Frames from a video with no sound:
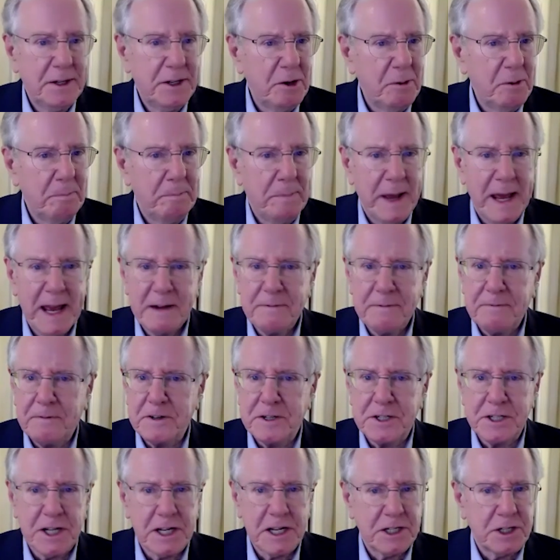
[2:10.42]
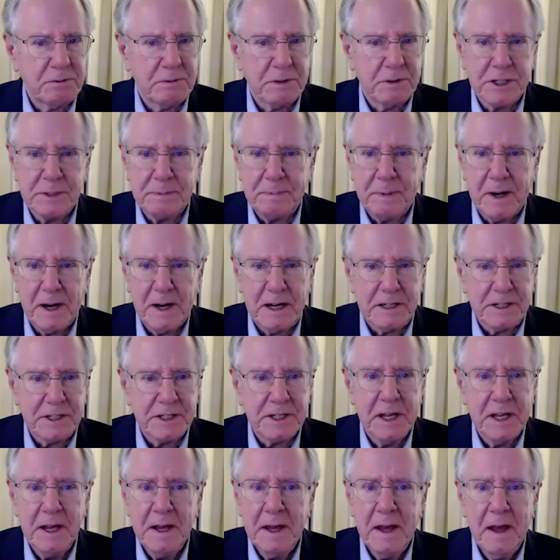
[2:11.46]
Too bad for such a
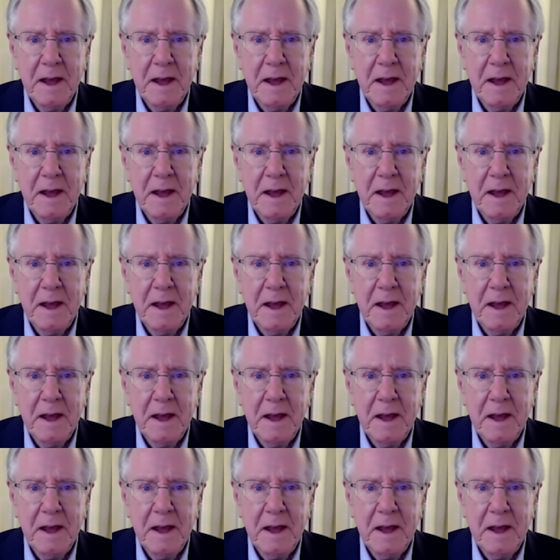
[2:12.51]
response.